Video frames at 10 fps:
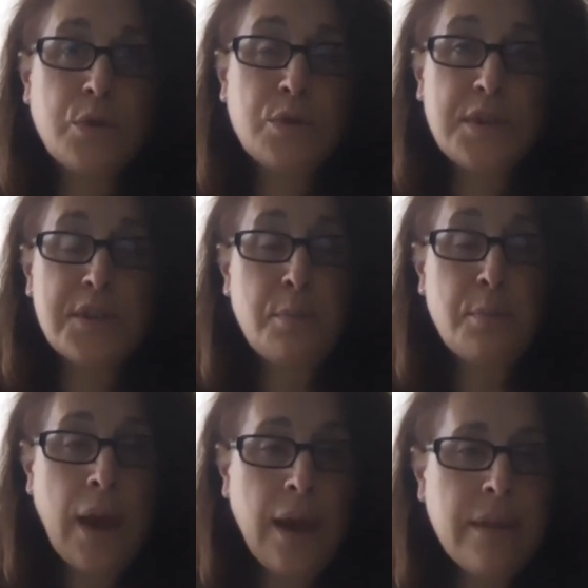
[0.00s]

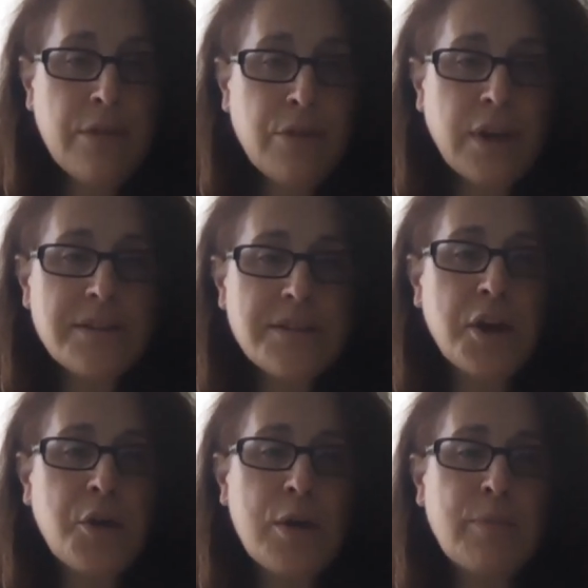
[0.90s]
dismay that their kids
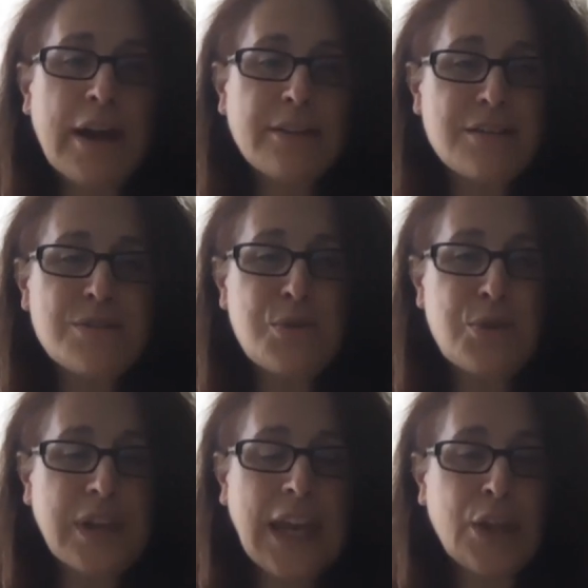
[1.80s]
are going back to school
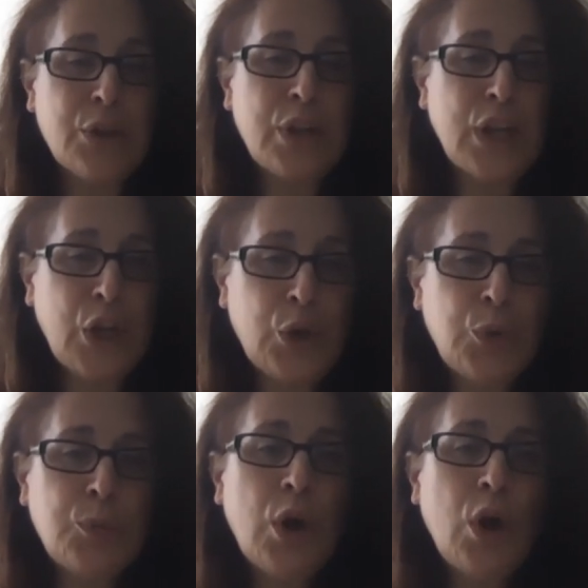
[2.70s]
and can't learn at
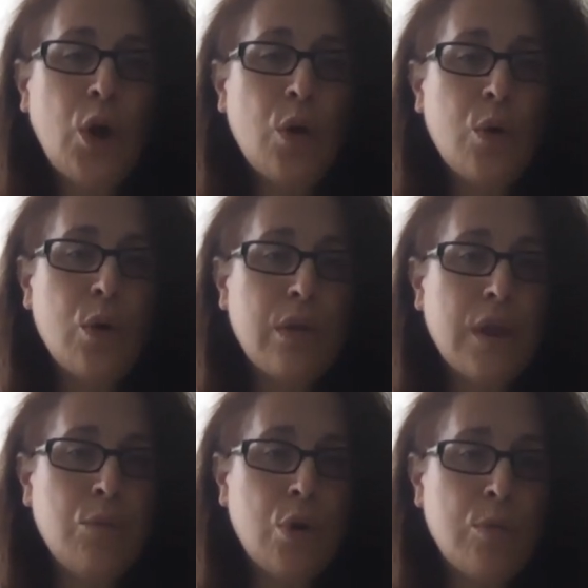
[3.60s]
home, or
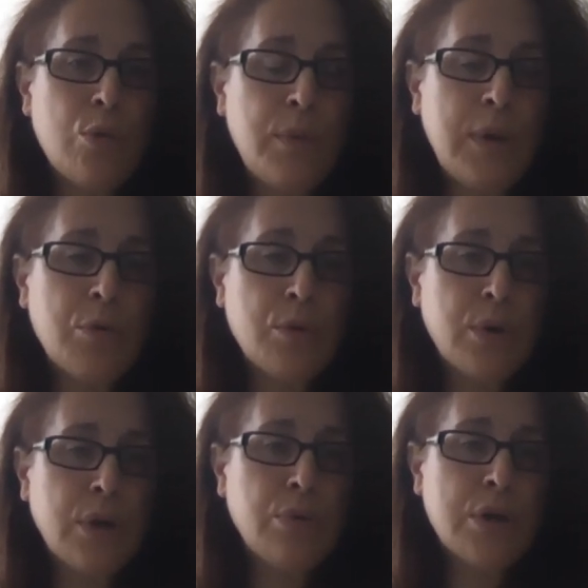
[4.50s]
that more and more people are
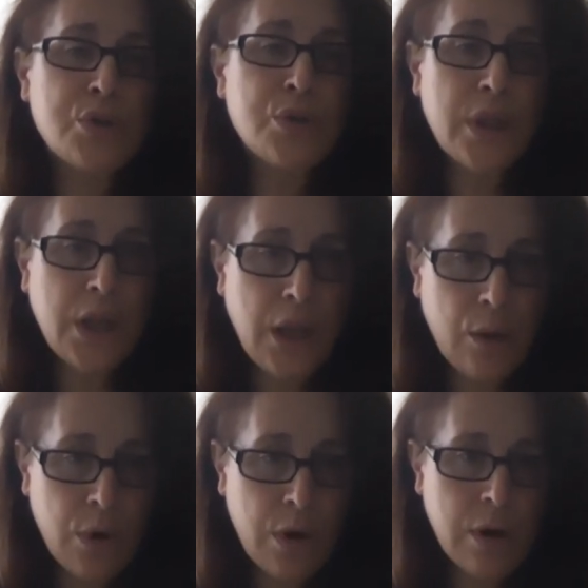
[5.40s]
putting pressure on the
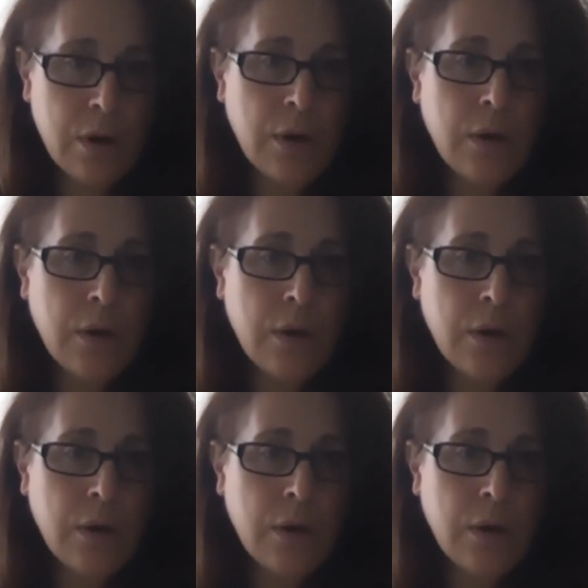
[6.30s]
network.